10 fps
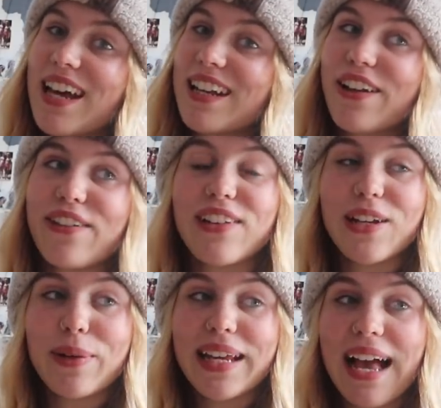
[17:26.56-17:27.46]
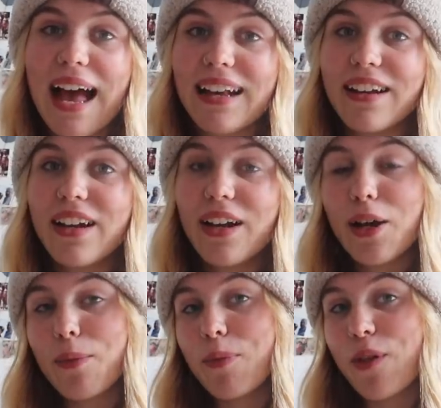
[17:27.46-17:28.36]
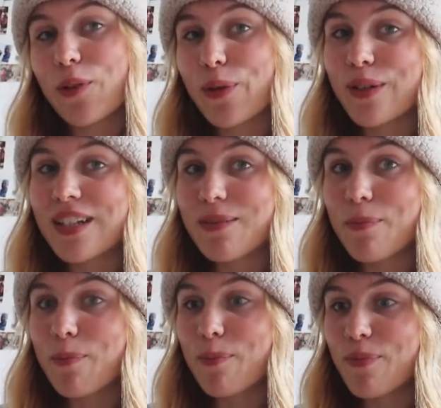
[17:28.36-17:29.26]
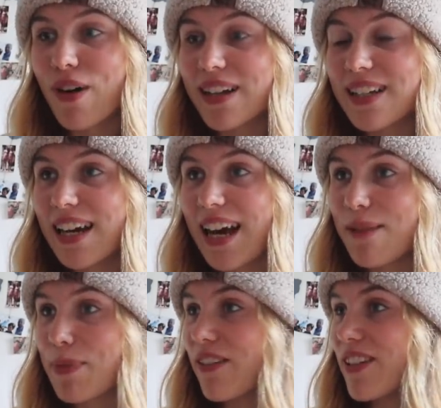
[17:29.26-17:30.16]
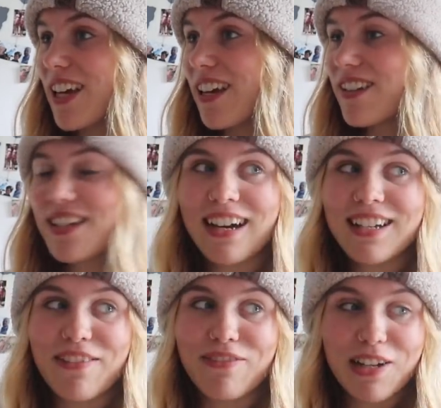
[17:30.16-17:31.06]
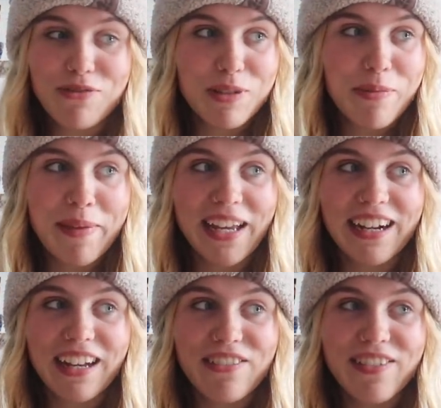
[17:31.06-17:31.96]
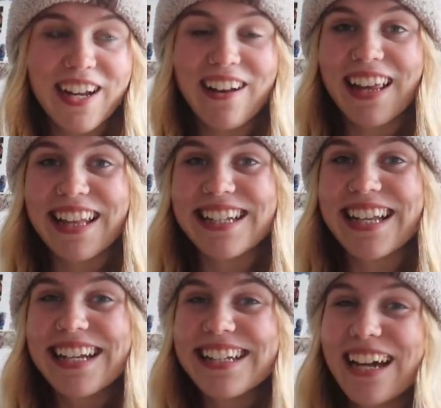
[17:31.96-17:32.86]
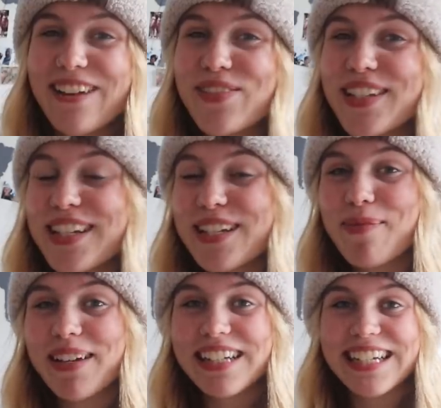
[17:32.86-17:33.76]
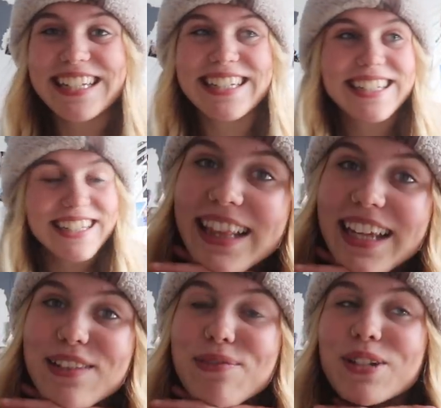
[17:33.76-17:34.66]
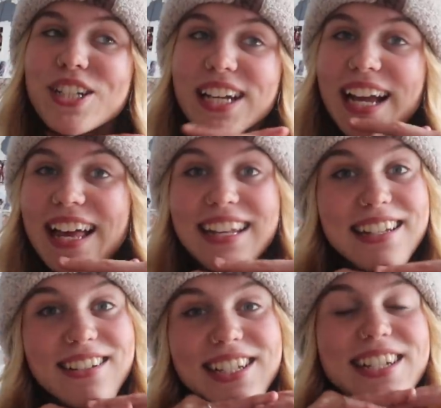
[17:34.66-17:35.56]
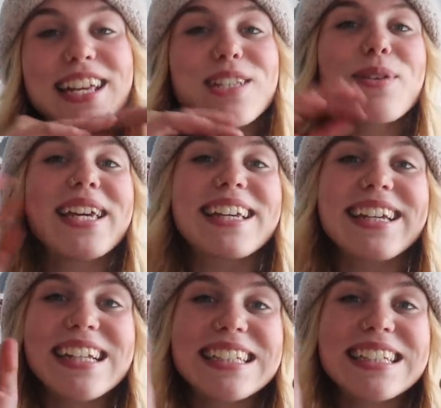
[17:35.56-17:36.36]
and hopefully we can move towards some brighter, happier videos. I don't really want to be making another video like this anytime soon, to be honest. Thanks for watching, and I'll see you next week.